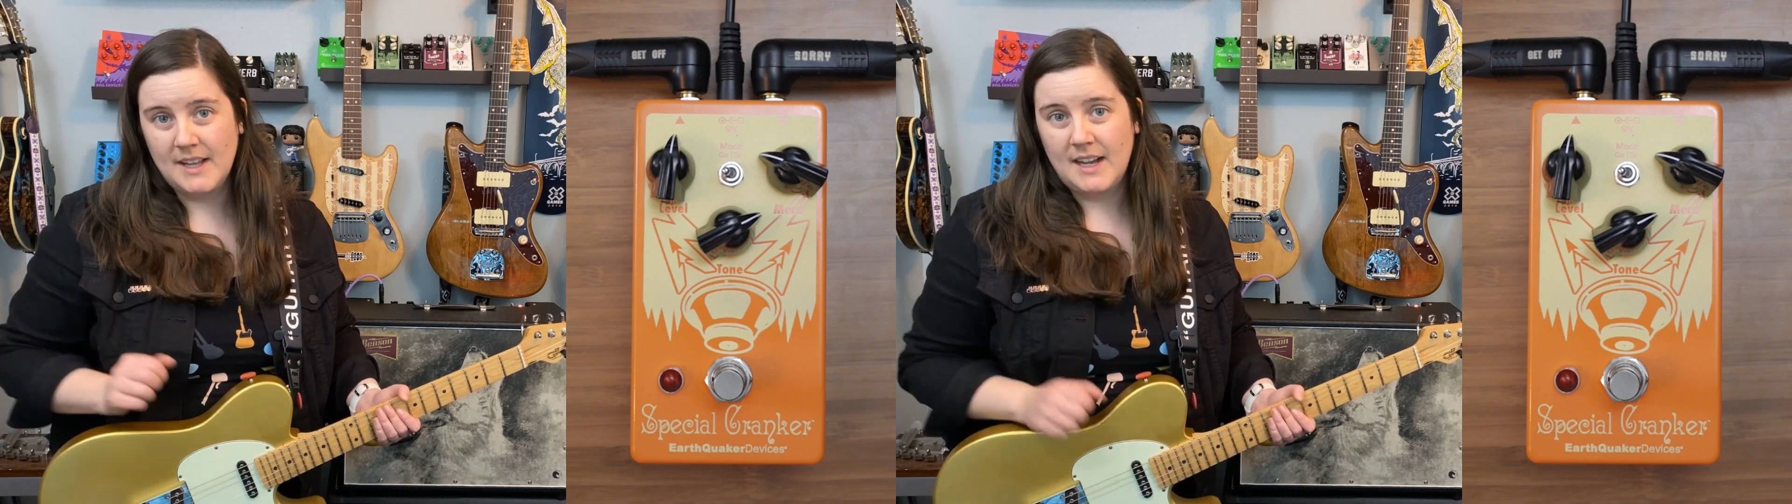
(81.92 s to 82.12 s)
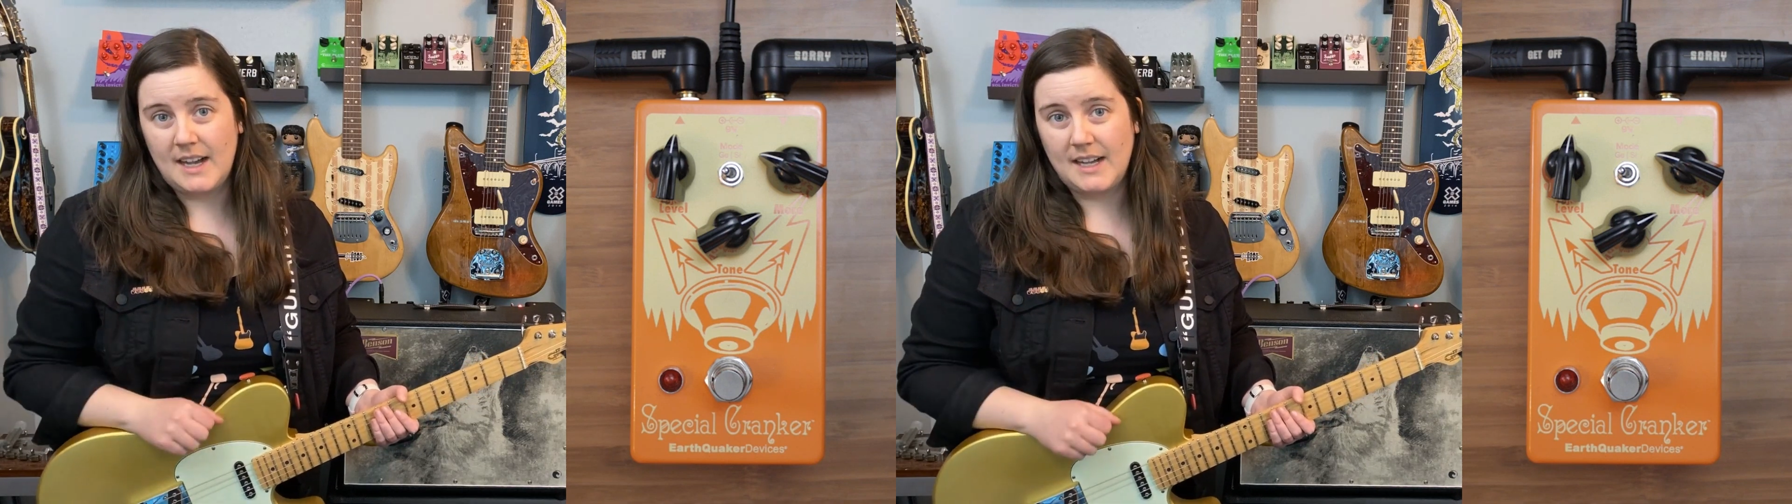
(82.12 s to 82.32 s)

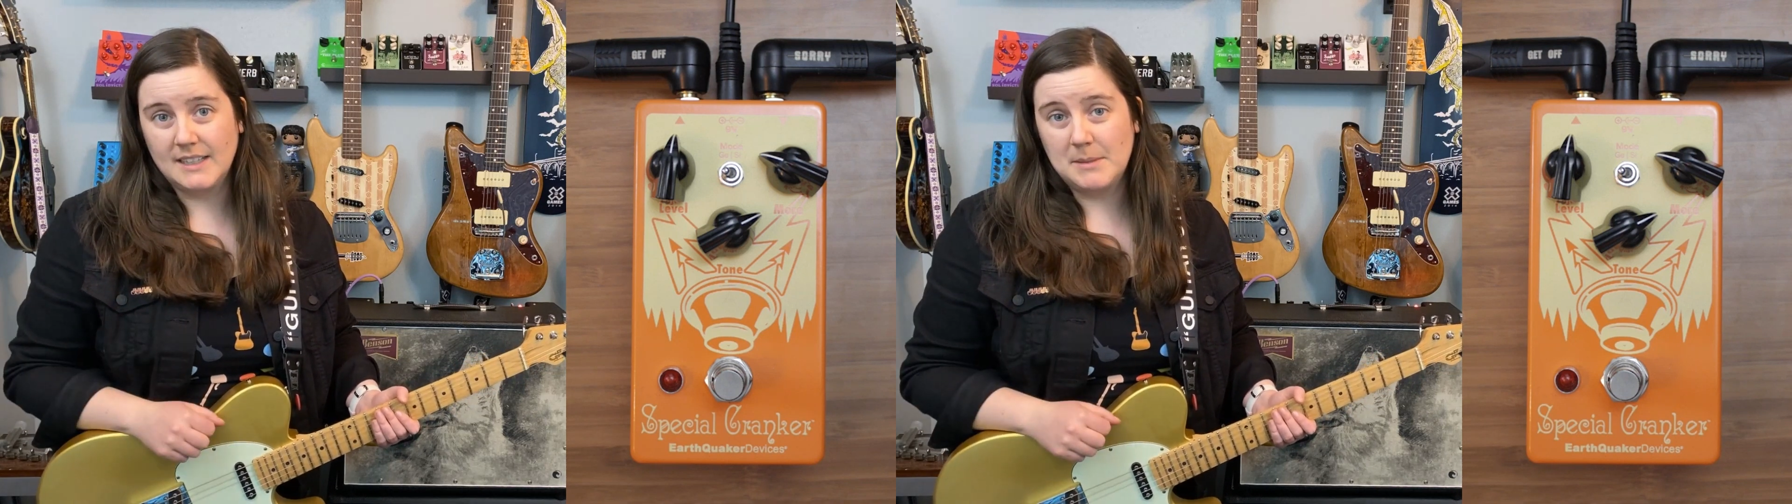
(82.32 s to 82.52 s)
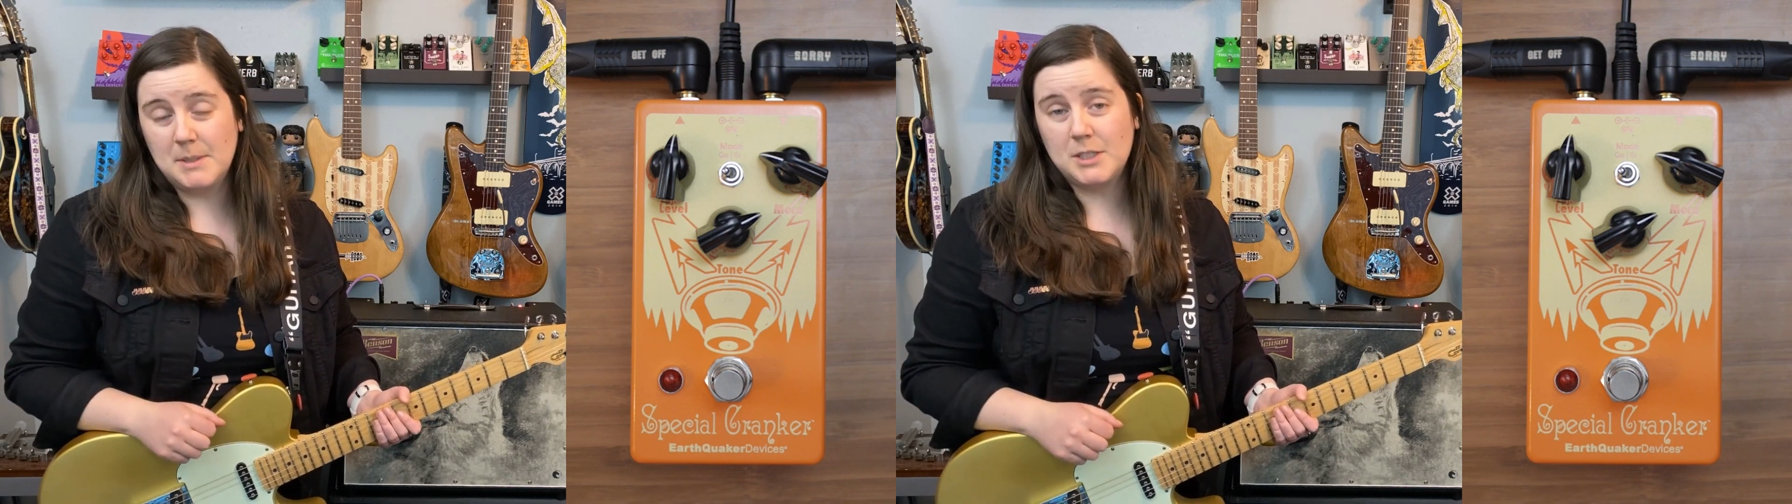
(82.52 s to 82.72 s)
a
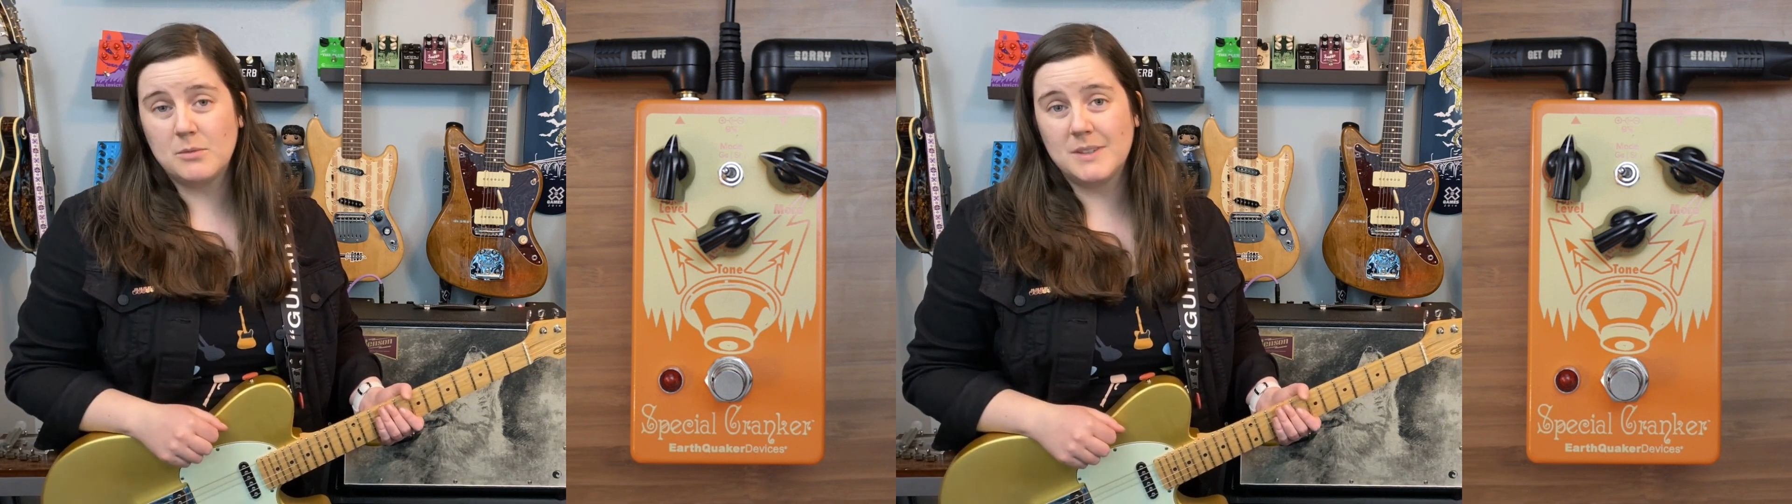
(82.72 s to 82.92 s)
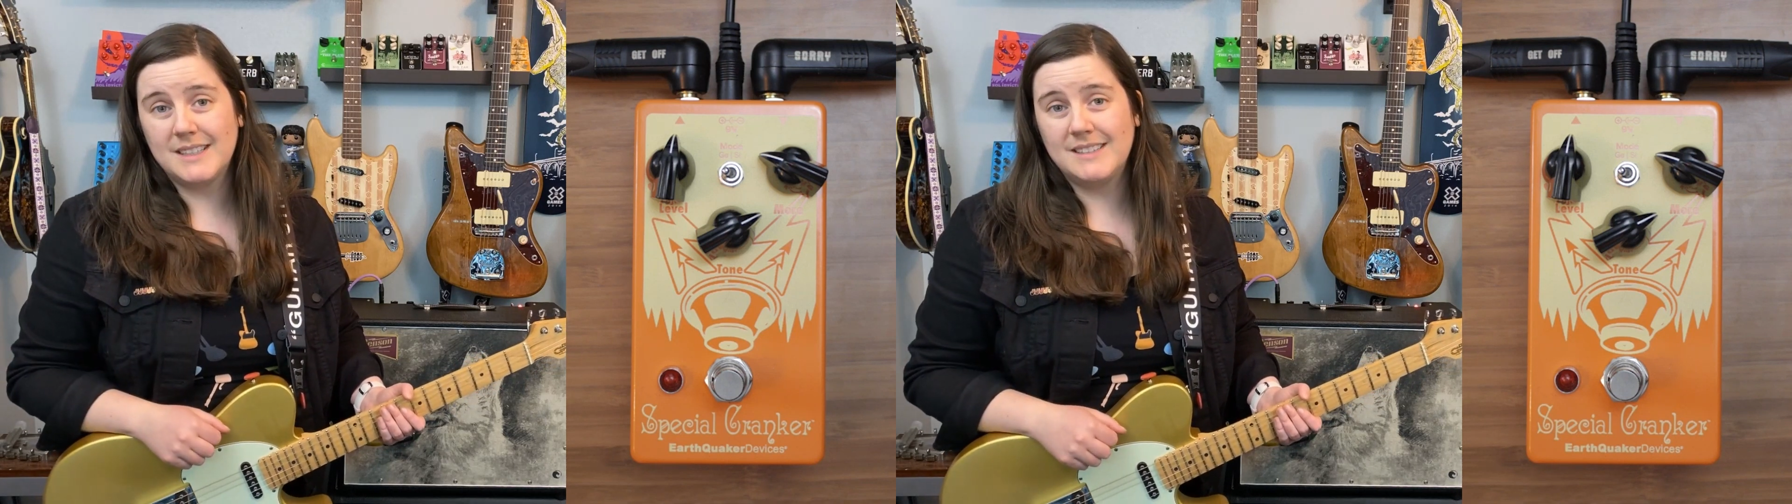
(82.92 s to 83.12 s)
limited
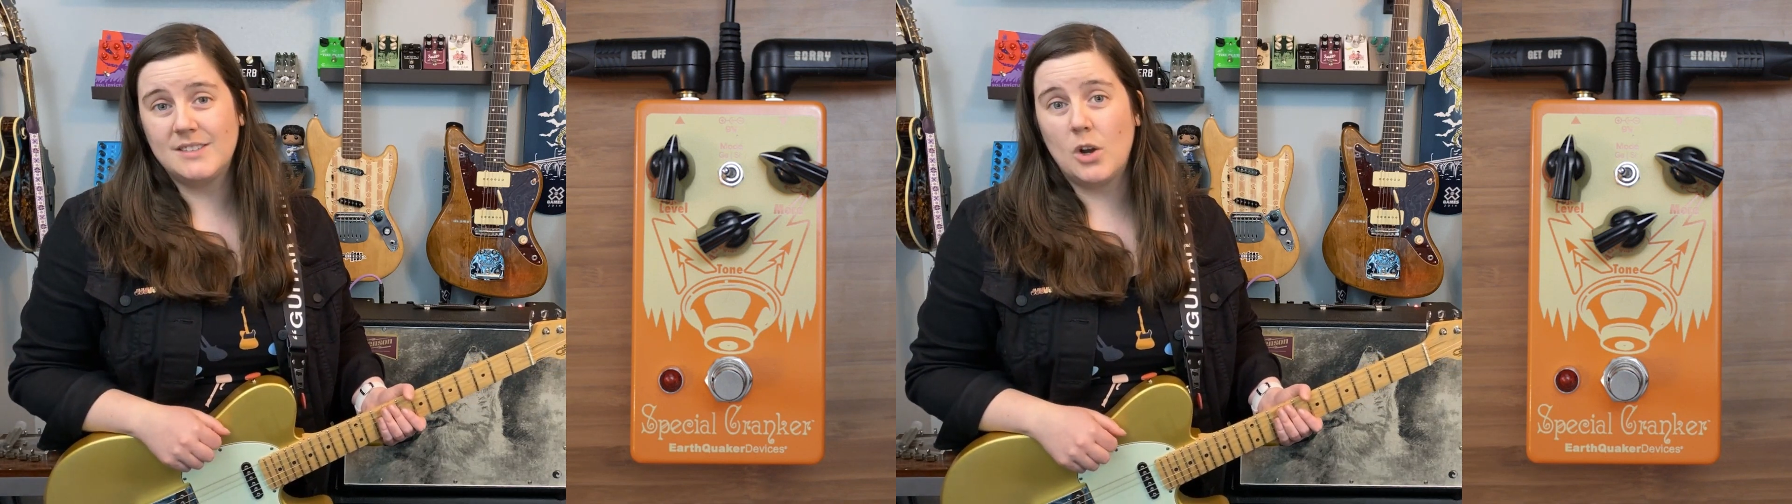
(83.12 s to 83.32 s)
release